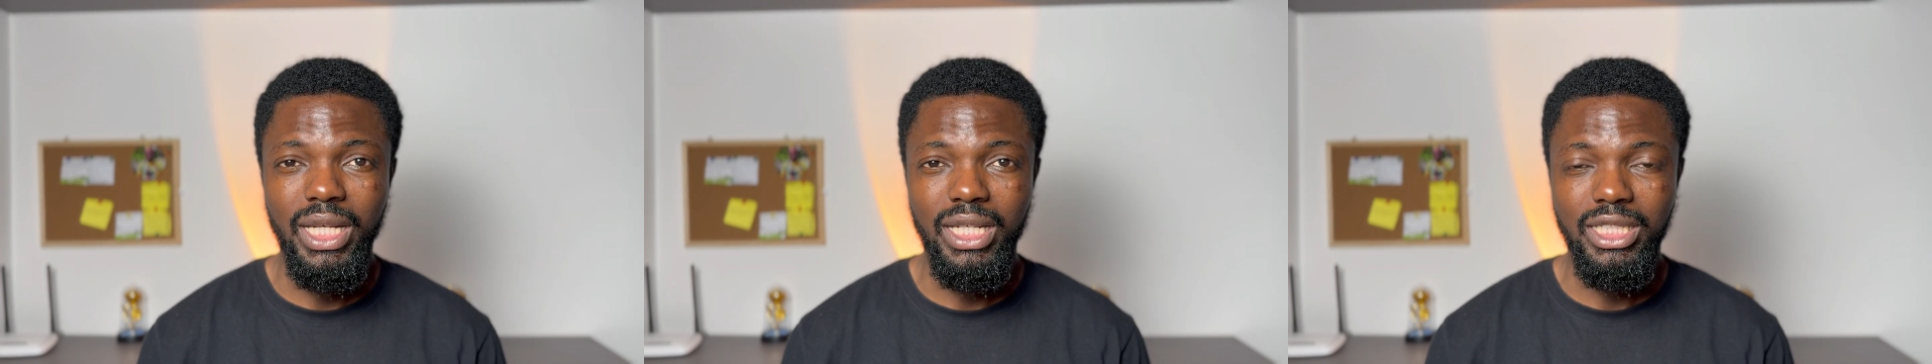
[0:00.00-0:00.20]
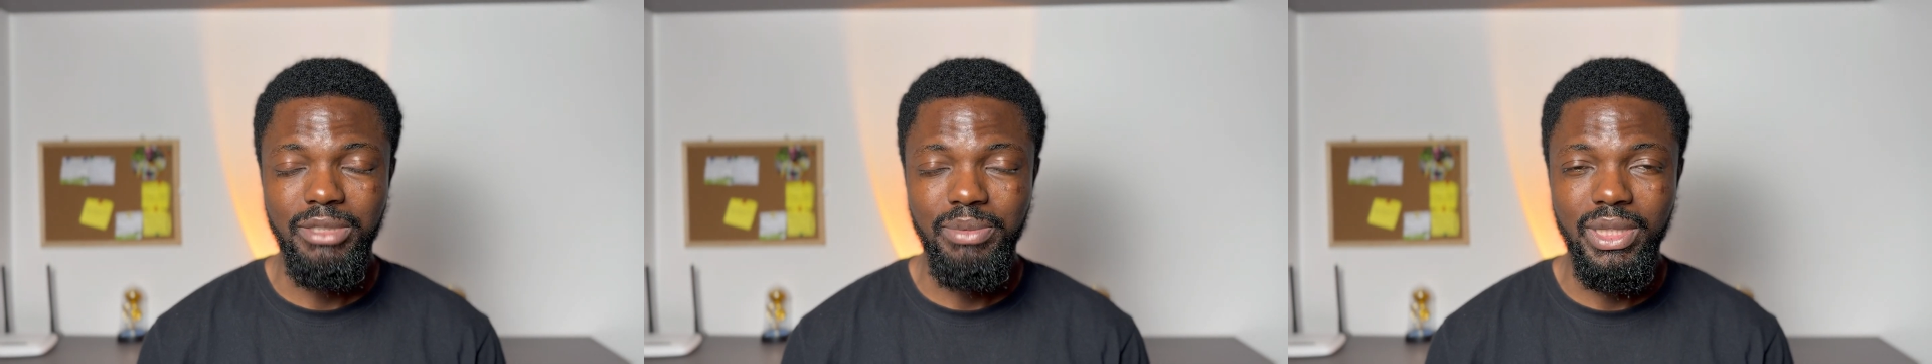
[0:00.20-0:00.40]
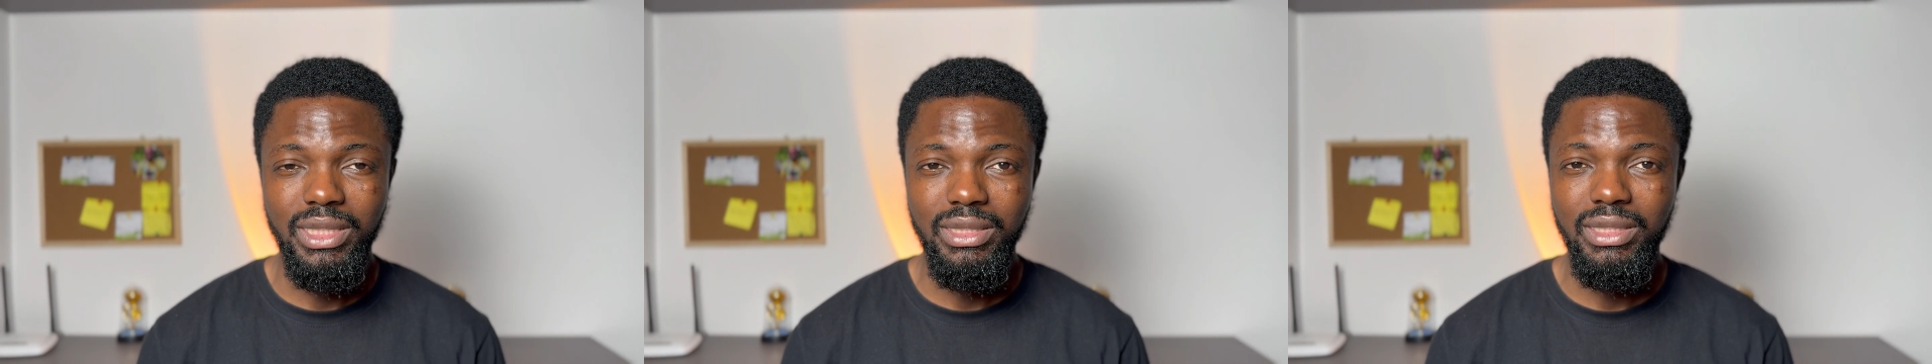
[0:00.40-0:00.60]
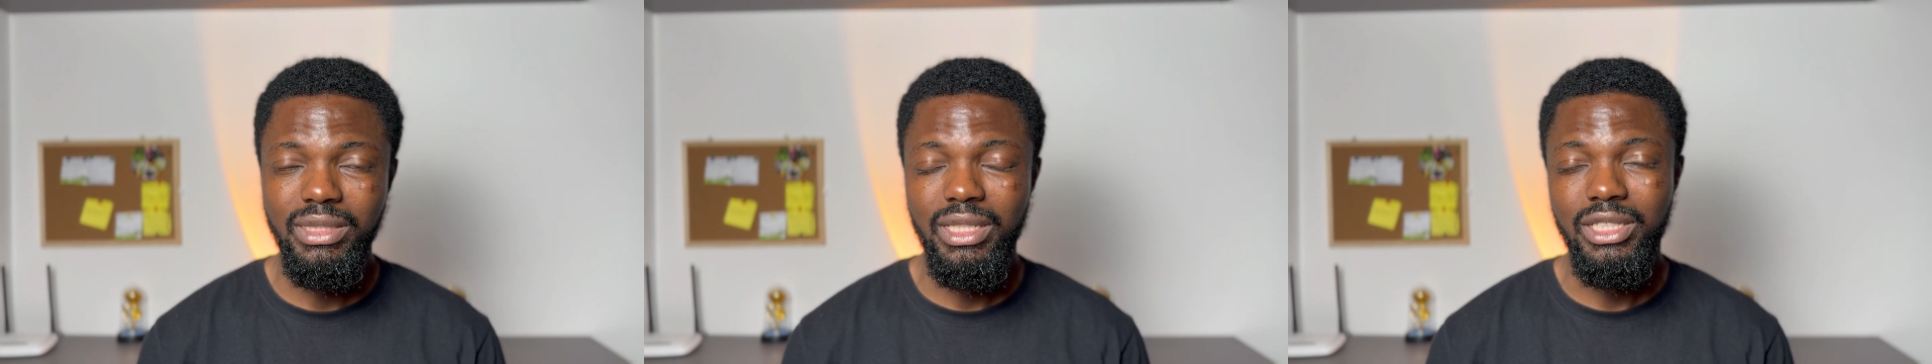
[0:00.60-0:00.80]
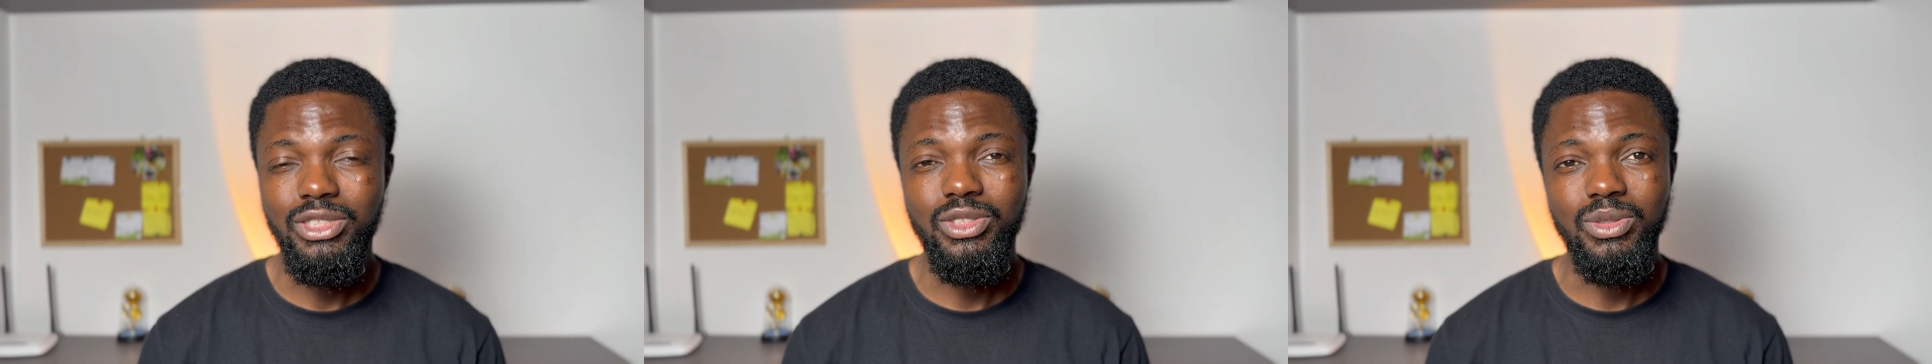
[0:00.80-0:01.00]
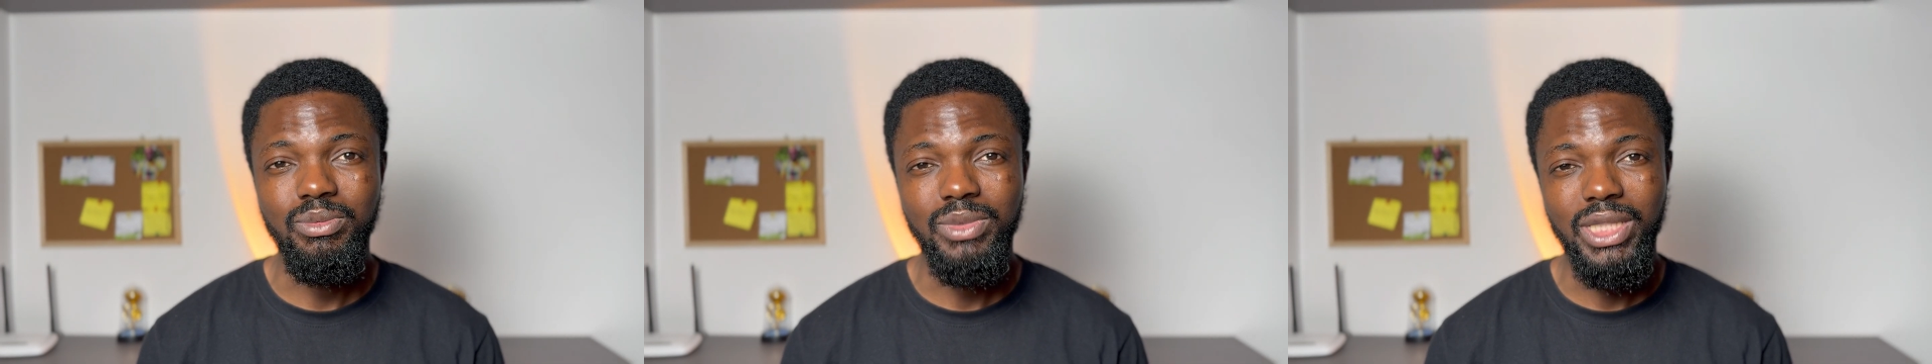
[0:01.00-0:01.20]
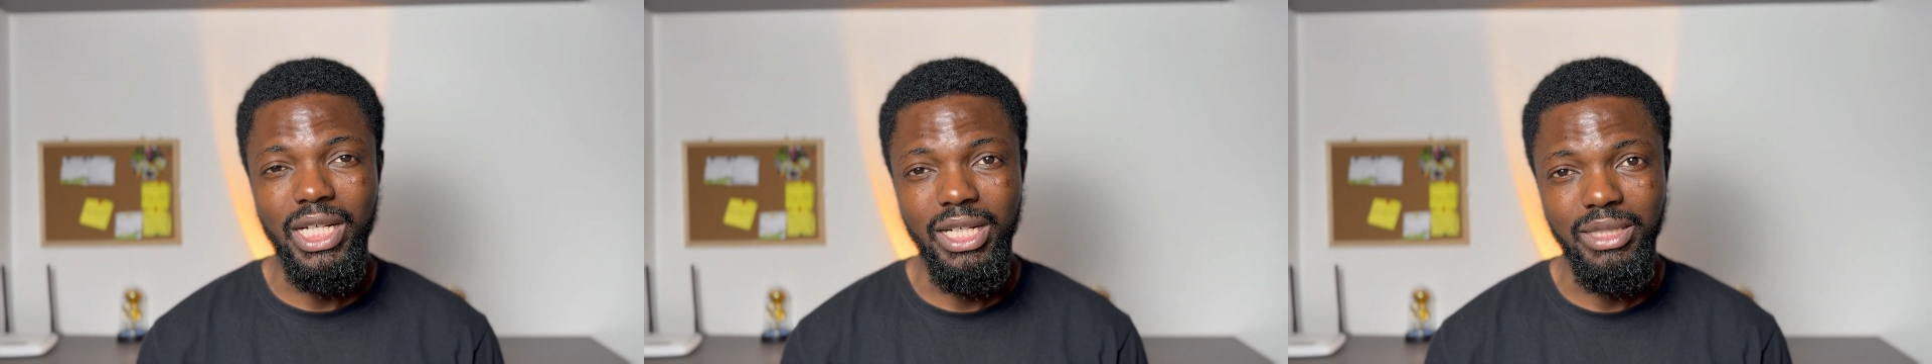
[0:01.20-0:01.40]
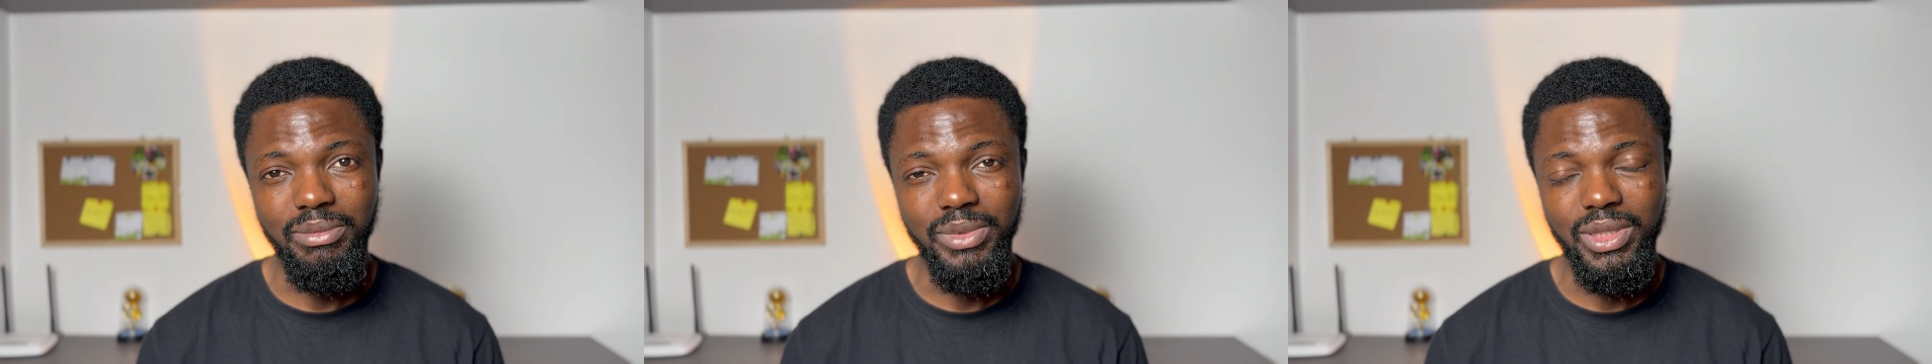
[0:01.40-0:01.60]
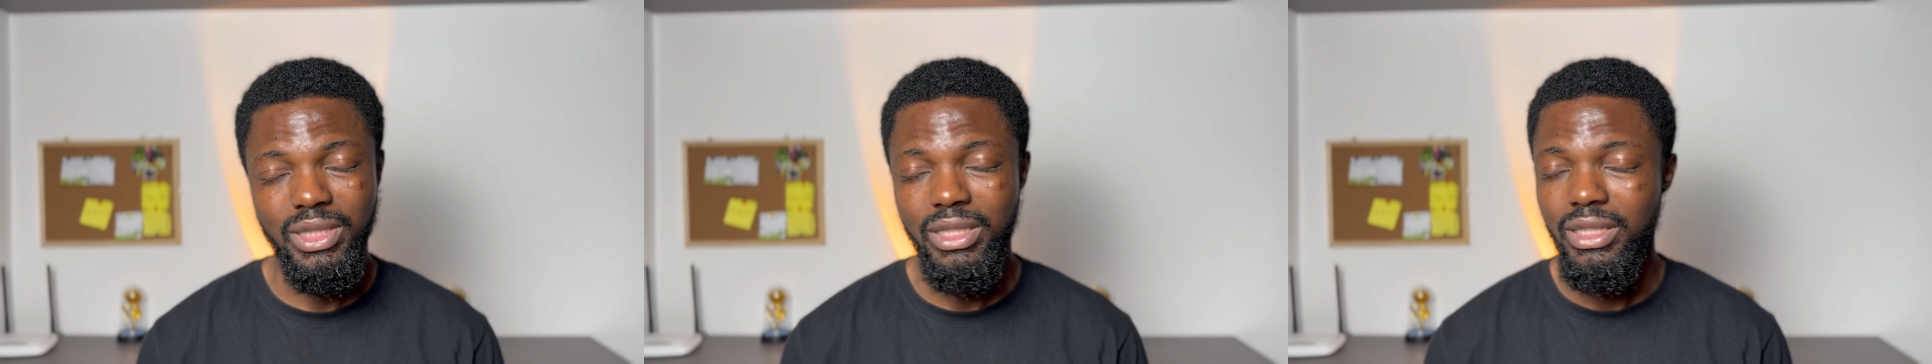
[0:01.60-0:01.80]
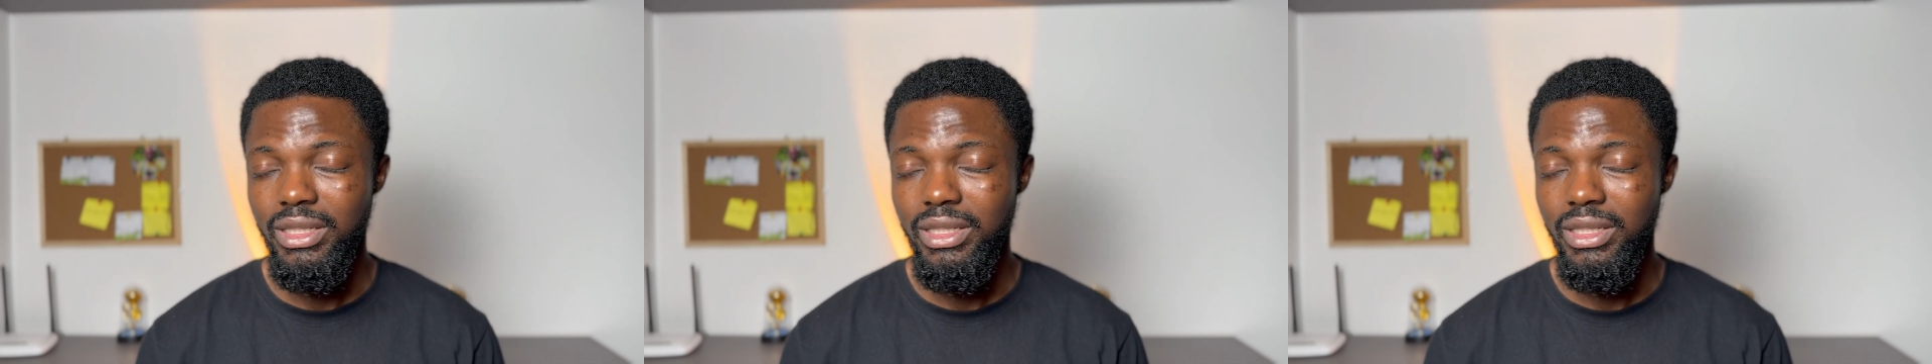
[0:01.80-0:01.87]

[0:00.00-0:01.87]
expenses, and sometimes